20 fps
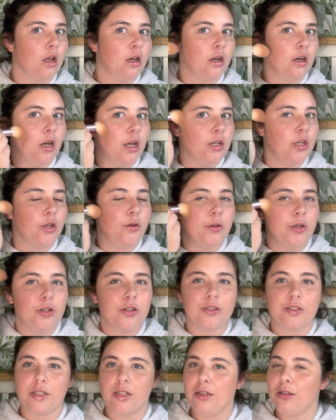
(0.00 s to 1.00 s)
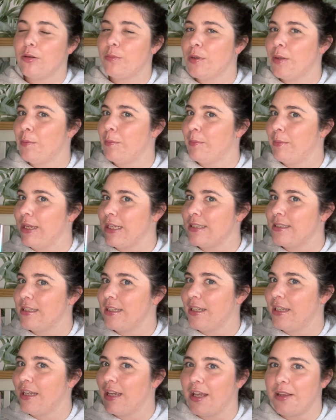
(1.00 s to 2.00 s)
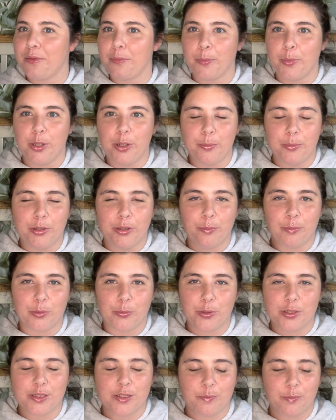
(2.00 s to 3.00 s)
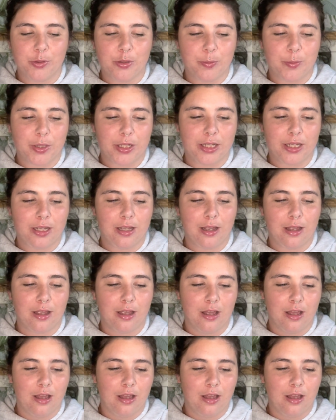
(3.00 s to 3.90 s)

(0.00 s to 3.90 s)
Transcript: I know it looks a little bit messy at the moment, but once I put my